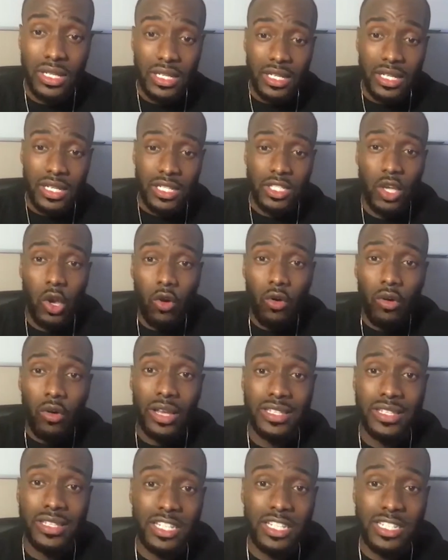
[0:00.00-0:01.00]
So
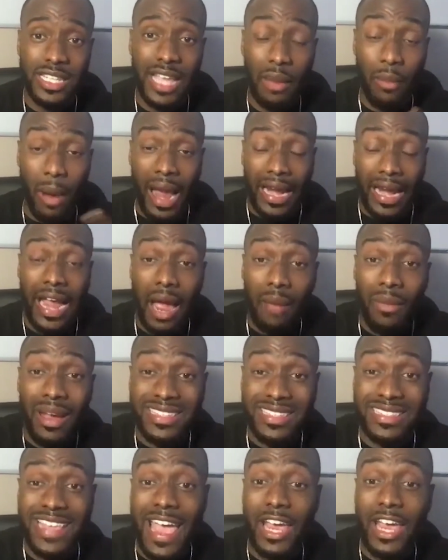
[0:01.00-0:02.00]
essentially, I got my
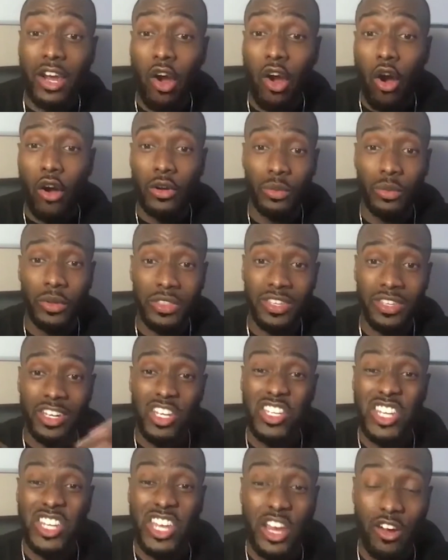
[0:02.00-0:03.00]
SAG card within a
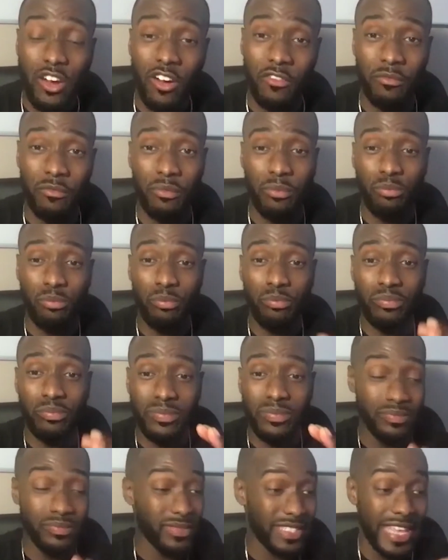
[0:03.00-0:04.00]
year of
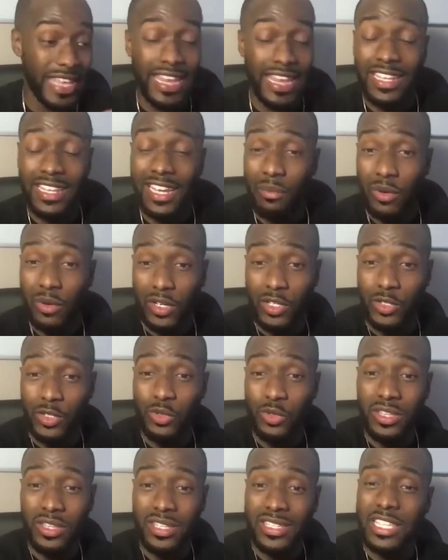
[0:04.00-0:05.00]
saying that I'm going to
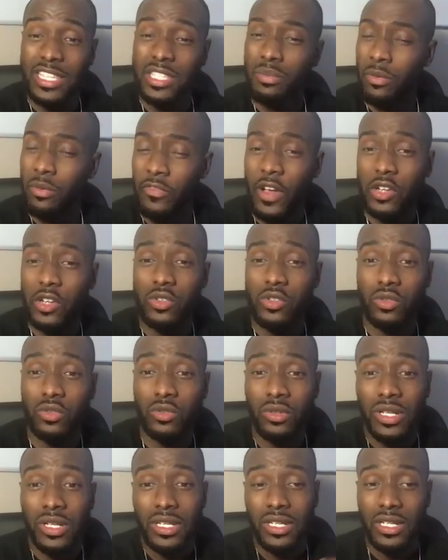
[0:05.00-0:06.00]
do this as a professional.